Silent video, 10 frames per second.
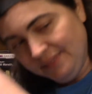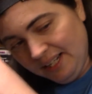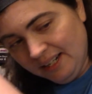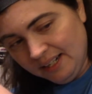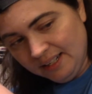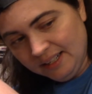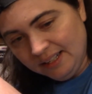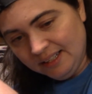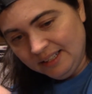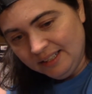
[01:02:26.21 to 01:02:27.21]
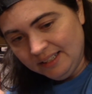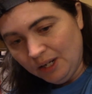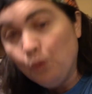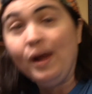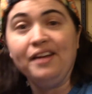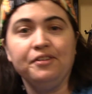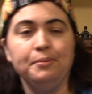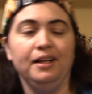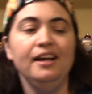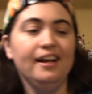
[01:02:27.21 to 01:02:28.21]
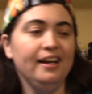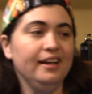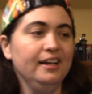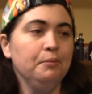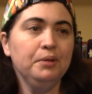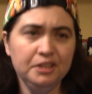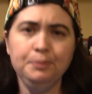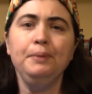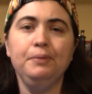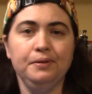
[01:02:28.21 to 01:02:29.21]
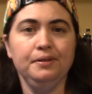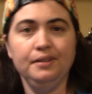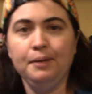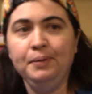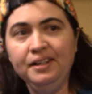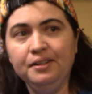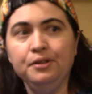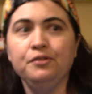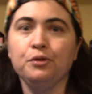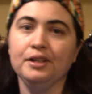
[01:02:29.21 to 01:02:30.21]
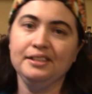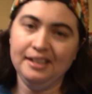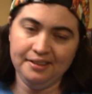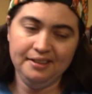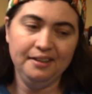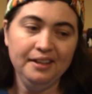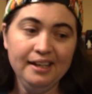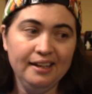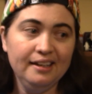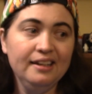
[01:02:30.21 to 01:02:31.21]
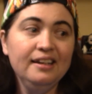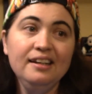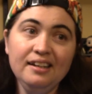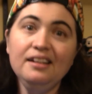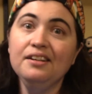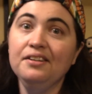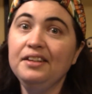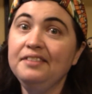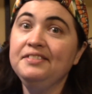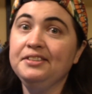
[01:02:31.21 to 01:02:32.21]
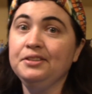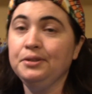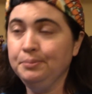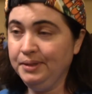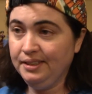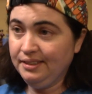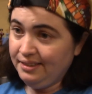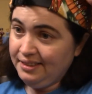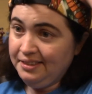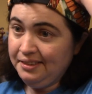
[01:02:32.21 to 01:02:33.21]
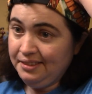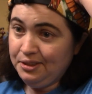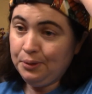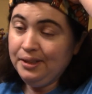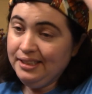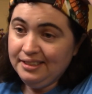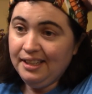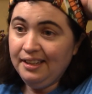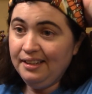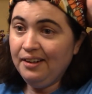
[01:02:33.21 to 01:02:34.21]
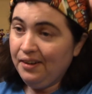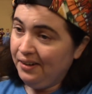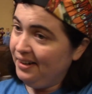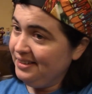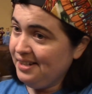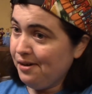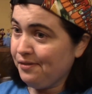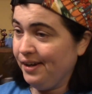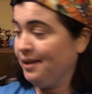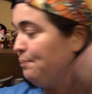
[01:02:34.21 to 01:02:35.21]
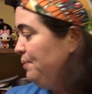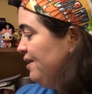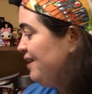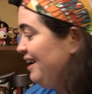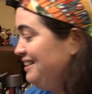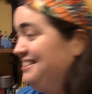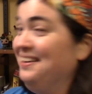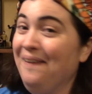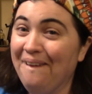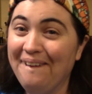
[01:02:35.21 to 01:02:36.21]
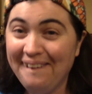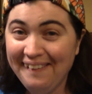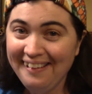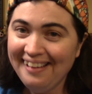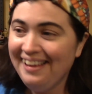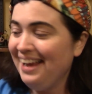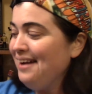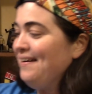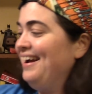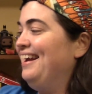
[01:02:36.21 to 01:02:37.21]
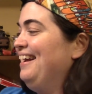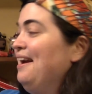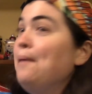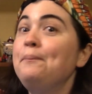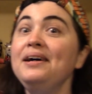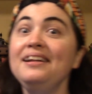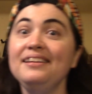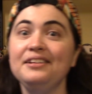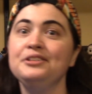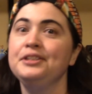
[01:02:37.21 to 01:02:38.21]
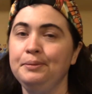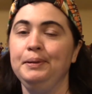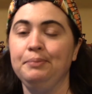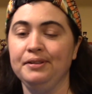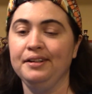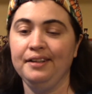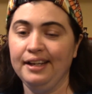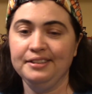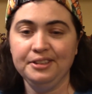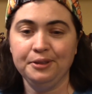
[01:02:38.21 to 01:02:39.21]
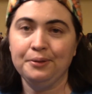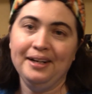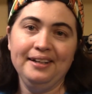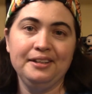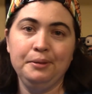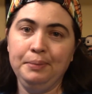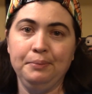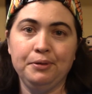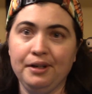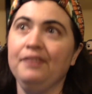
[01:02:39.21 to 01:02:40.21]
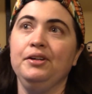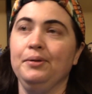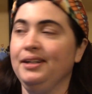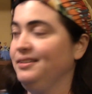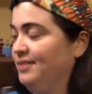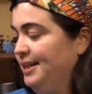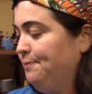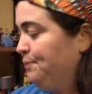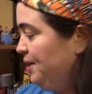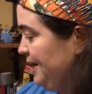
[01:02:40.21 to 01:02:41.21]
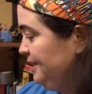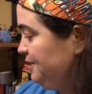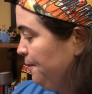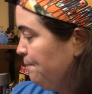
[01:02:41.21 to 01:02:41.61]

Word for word: uh, away from LA. But there's people up here who've worked down in LA. You know, they told me stories that are terrifying. But okay, so anyway, but there's good people in LA too, right? Good people are everywhere, right? Okay, so